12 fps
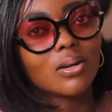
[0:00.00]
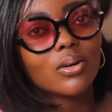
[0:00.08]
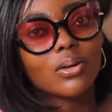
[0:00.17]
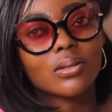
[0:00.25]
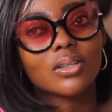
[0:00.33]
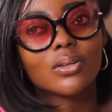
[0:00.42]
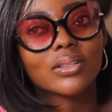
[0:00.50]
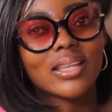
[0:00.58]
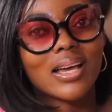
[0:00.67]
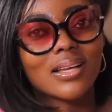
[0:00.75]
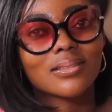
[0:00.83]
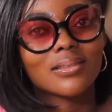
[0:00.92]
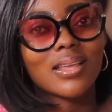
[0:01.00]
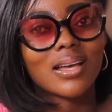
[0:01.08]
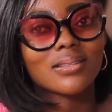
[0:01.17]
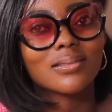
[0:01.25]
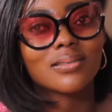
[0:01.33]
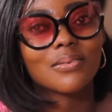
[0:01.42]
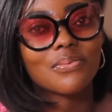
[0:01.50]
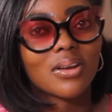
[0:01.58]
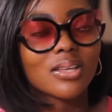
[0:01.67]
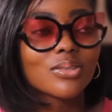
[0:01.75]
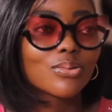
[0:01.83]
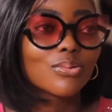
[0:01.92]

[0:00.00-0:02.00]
Oh, you know, there are different